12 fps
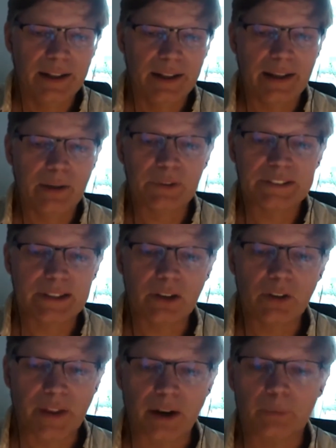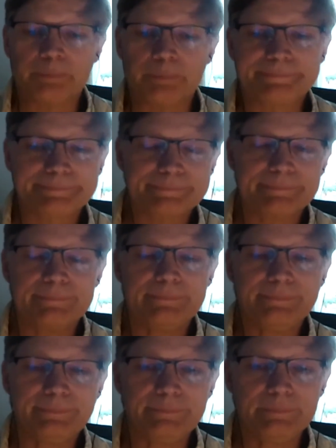it was still there.
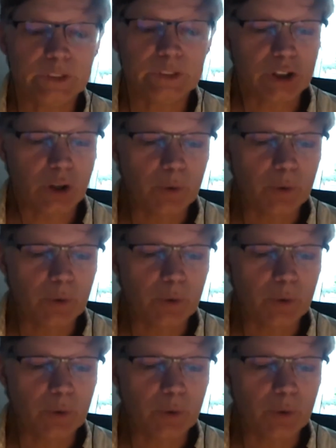So it